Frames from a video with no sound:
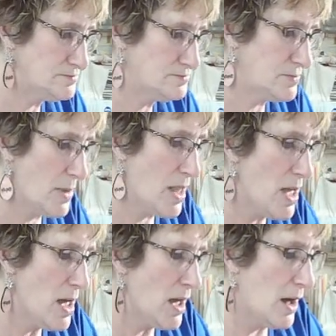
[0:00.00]

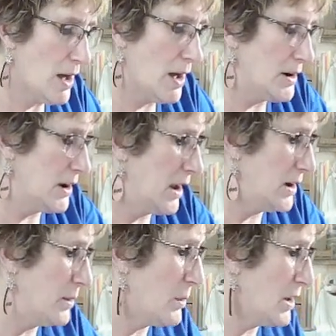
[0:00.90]
Uh,
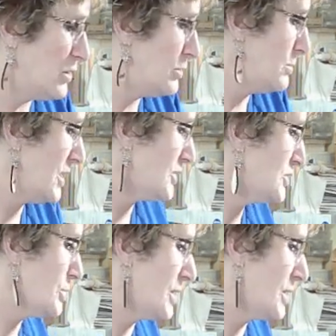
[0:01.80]
Nanny, what you missed